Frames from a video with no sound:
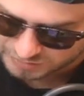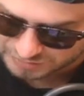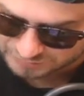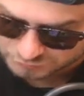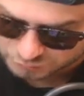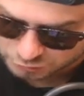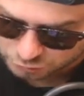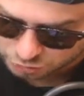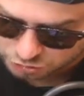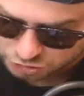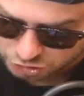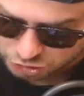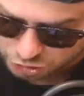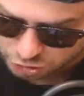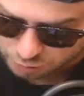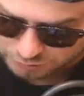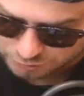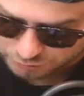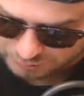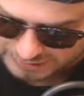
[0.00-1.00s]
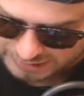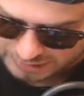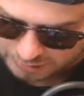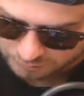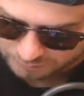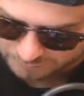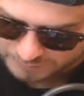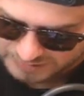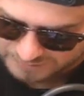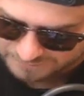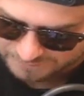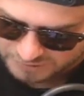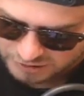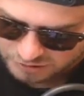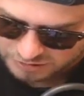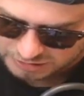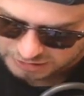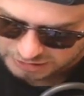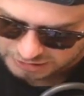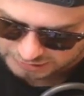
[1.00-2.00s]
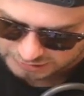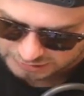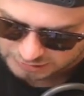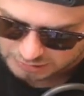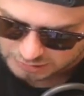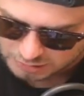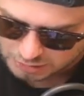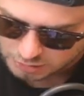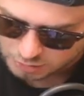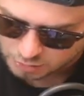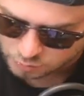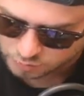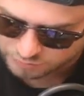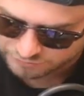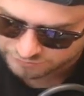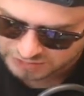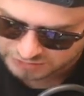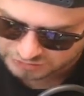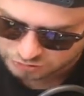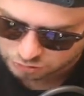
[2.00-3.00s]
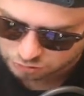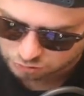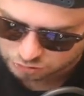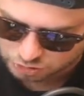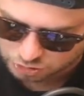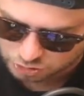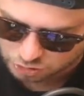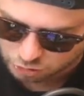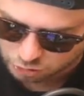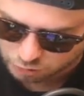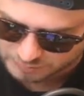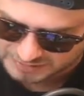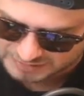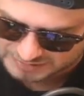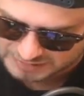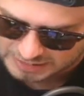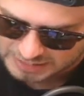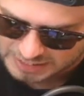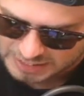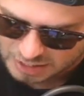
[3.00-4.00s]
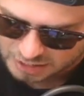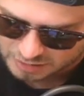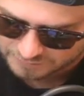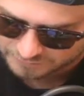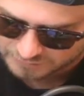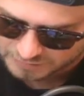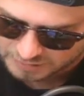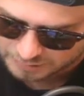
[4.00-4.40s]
We have two shinobis right now. We've been very lucky. We've got two shinobis and none of